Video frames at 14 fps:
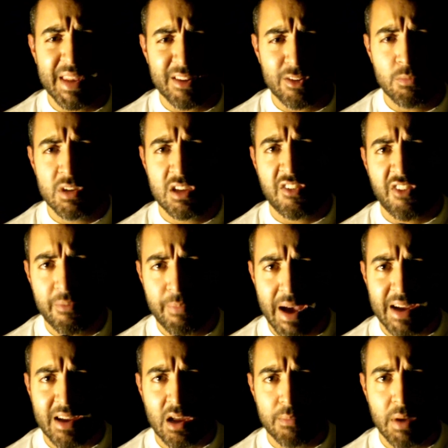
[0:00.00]
getting too much
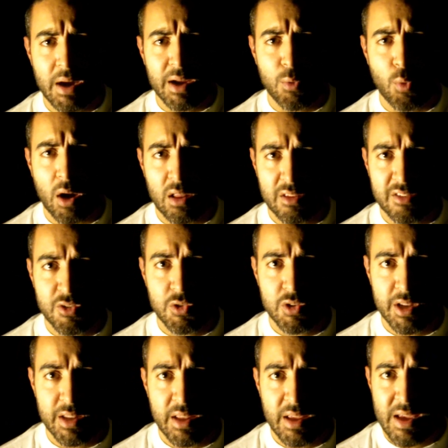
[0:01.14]
feedback on my wireless
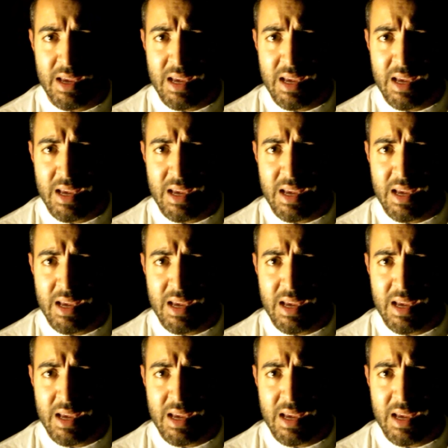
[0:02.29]
unit.